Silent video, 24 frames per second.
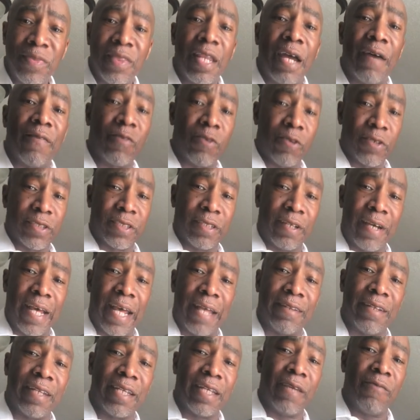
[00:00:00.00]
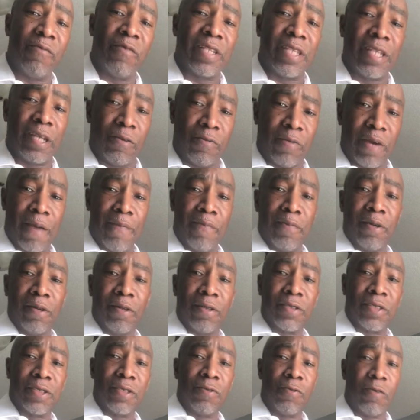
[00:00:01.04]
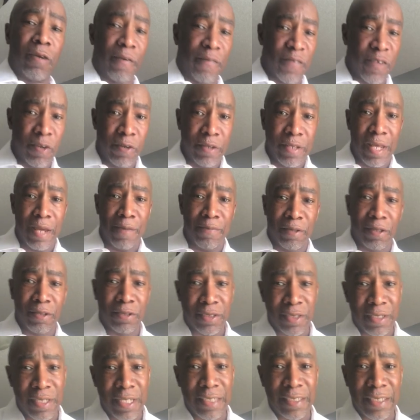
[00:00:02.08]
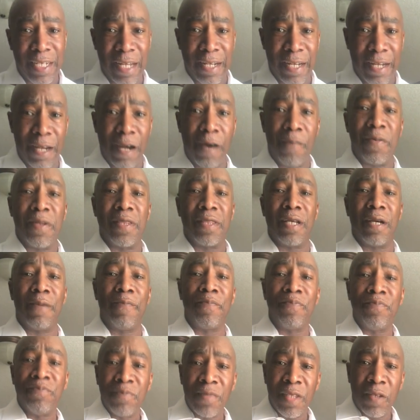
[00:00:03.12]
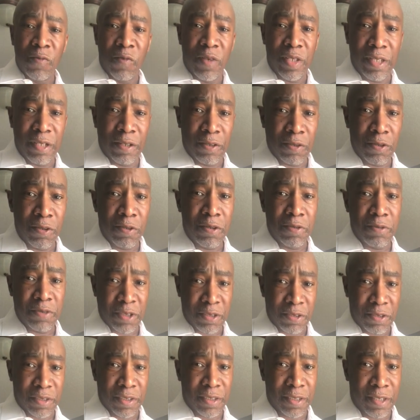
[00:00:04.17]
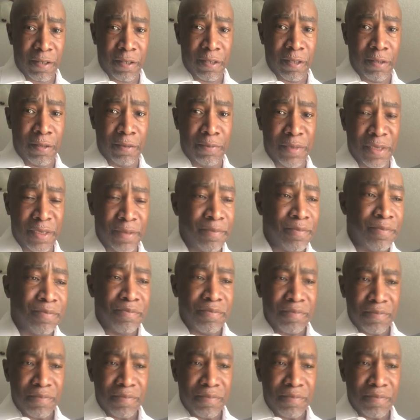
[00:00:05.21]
Now, of course, I have to get with their web person, or if you're that person that's kind of helping them with their Google search terms,